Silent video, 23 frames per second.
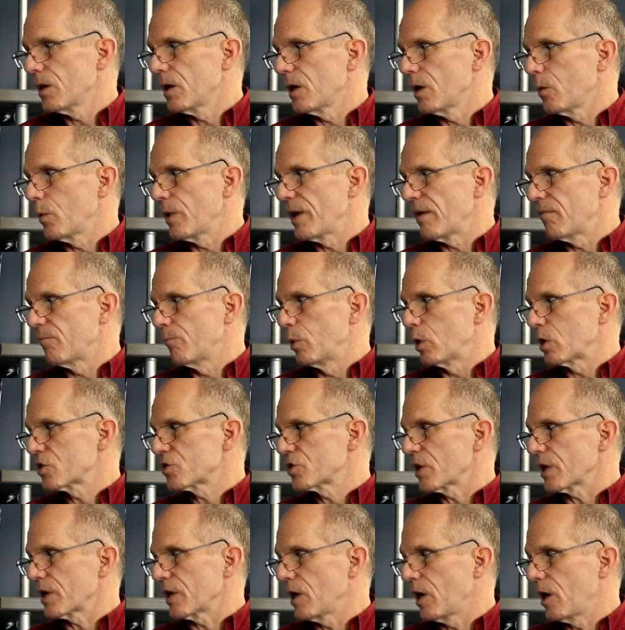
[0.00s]
We have books
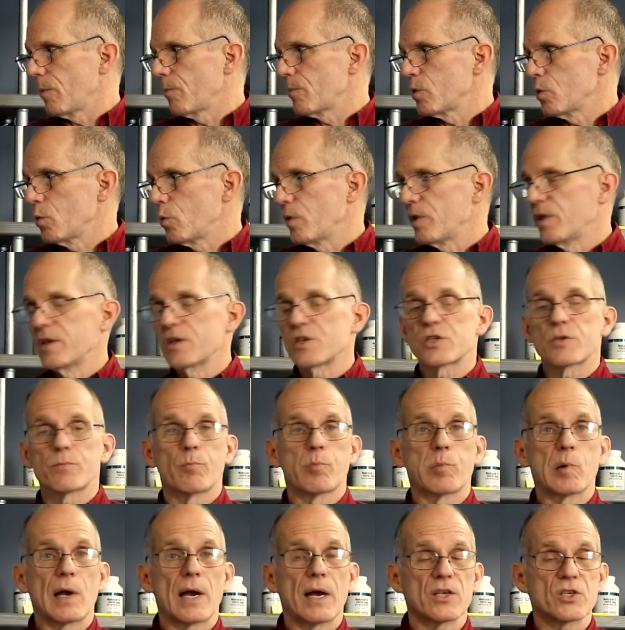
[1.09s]
that can help you with this
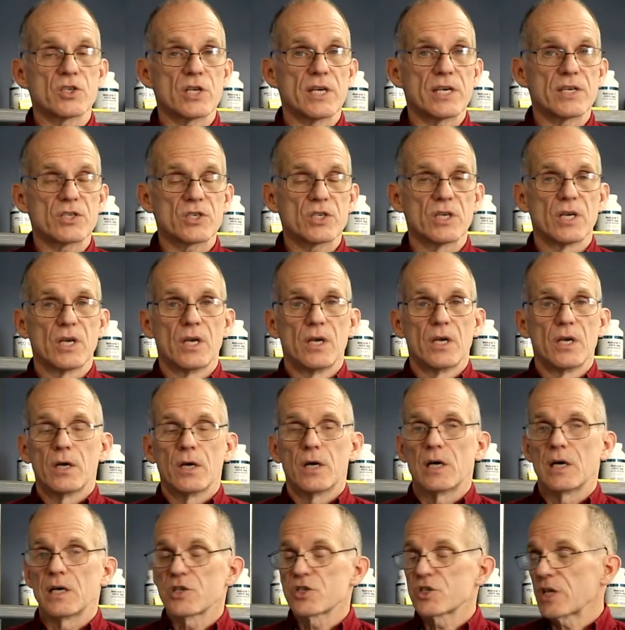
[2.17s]
process,
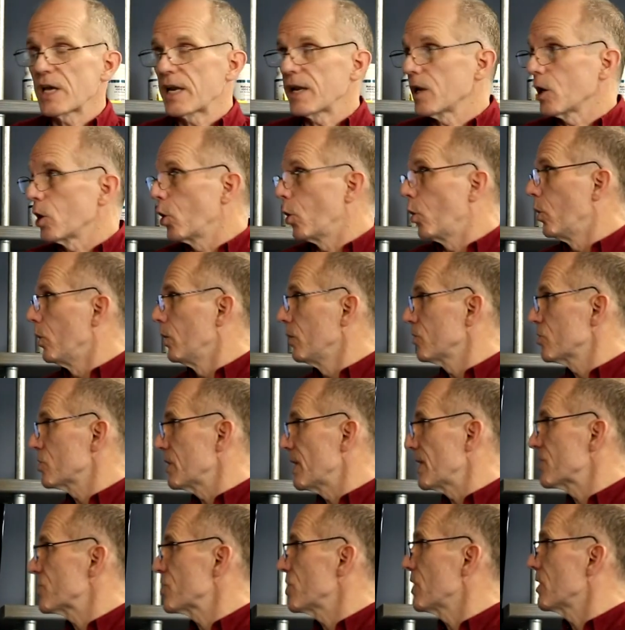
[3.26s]
setting goals,
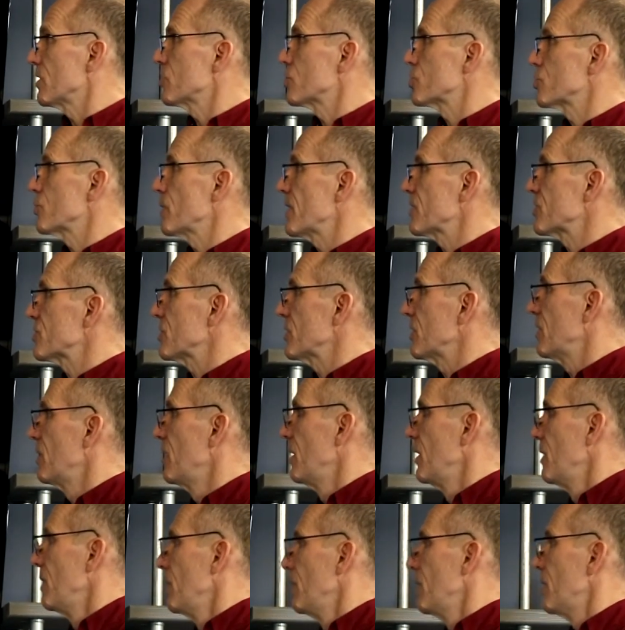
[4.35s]
lessening the stress.
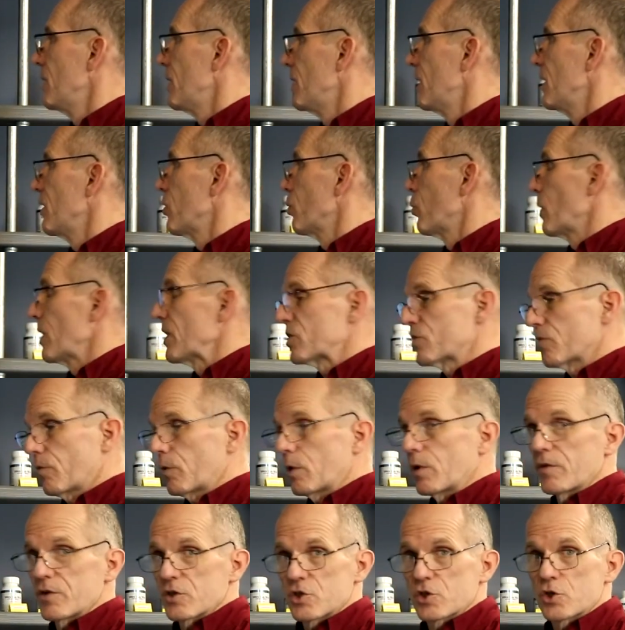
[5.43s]
The Reservoir,
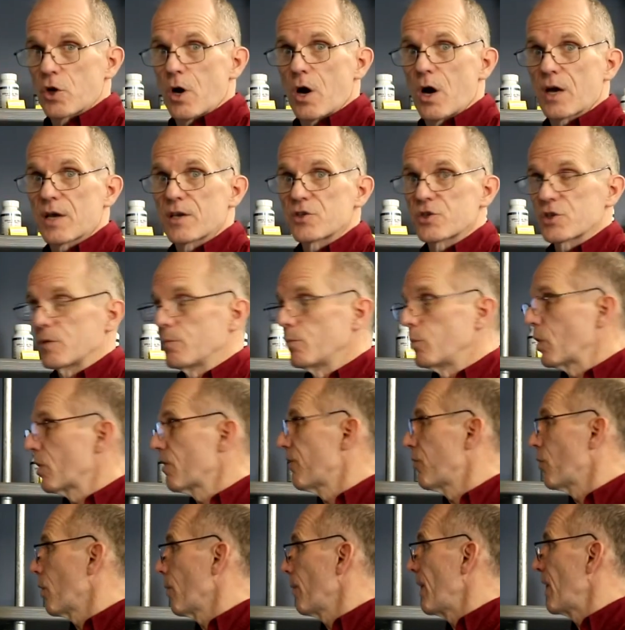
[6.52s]
this talk is in book
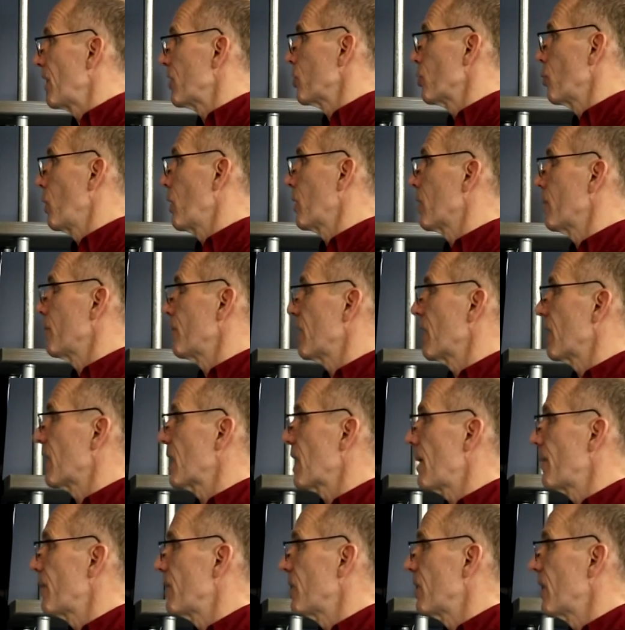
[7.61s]
format. You're welcome to get a
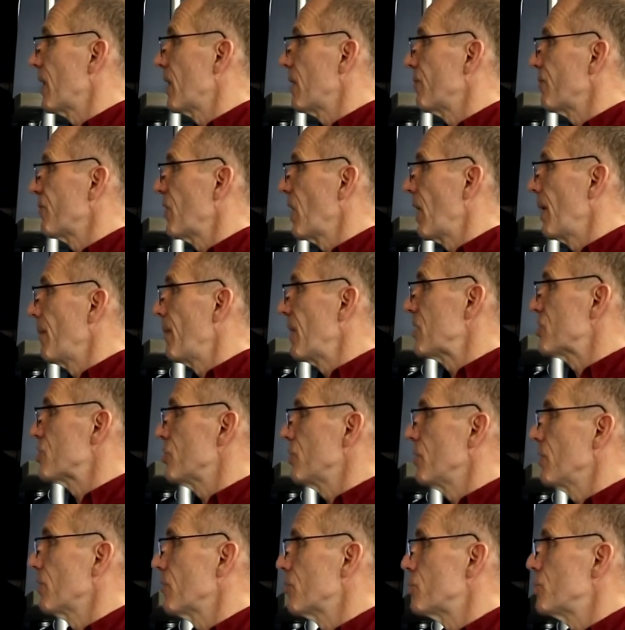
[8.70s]
copy of that. I mentioned
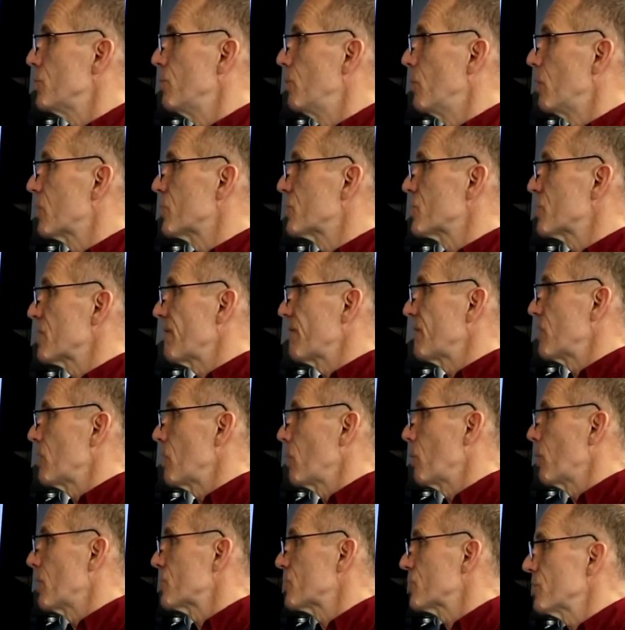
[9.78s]
the other 2 books, 17
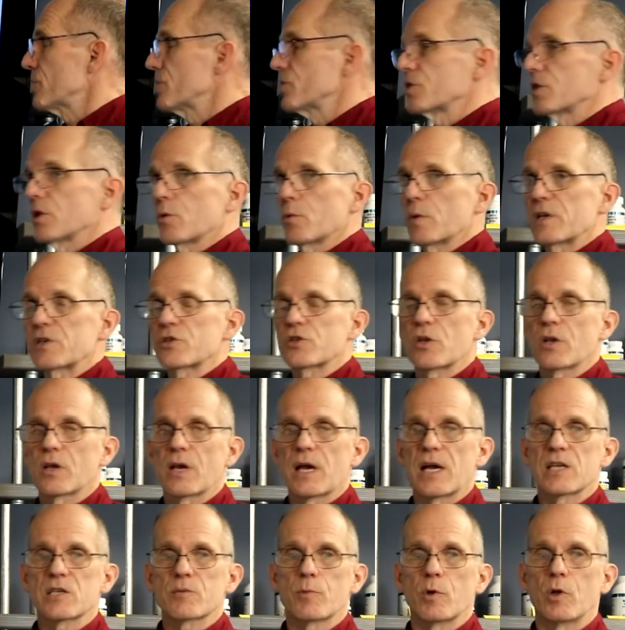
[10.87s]
Questions and The Rest of the
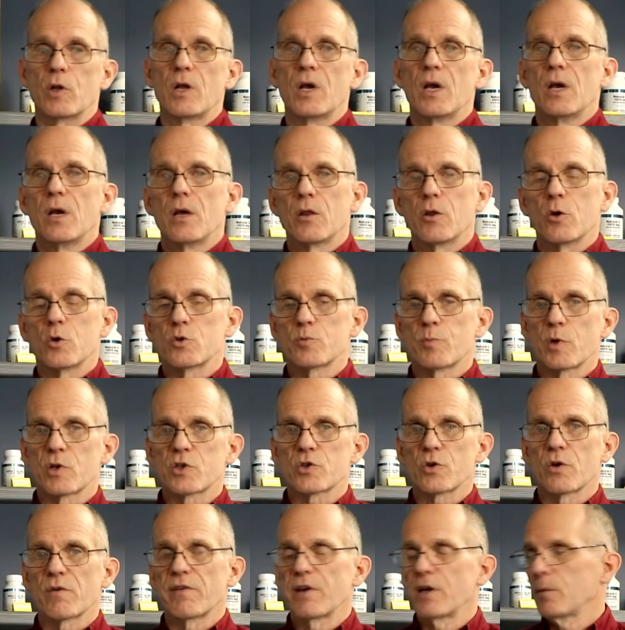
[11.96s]
Gospel. Those books are
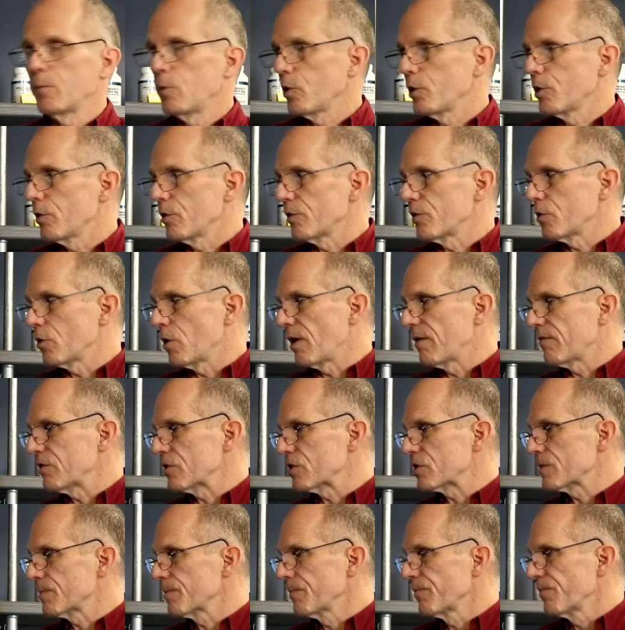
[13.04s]
available here at the
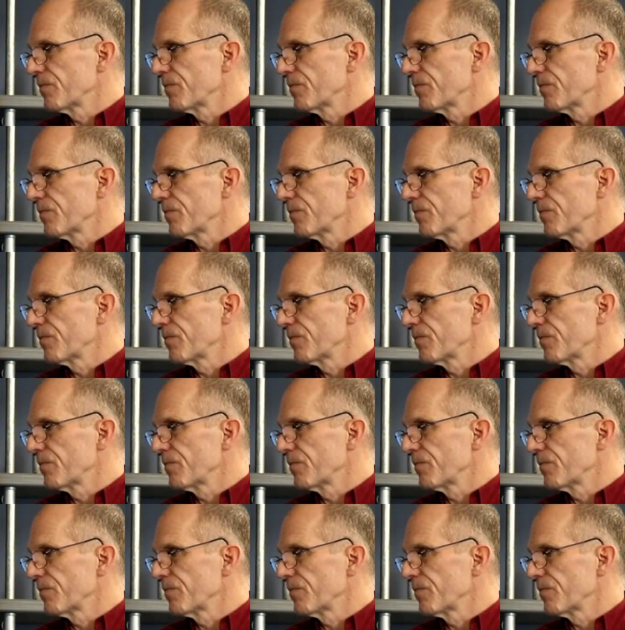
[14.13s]
office.